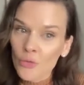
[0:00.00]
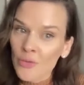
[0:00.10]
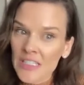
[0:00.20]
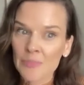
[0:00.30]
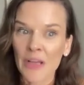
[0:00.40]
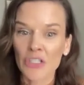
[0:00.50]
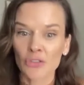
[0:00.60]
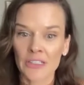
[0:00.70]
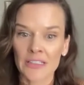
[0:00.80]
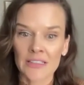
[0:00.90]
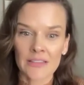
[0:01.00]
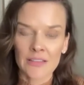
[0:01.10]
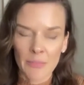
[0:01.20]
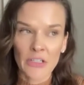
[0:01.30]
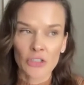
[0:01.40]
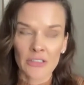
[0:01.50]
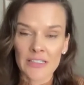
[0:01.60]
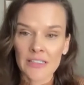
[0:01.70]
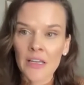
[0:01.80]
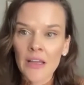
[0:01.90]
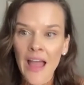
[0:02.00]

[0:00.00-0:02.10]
to a specialist,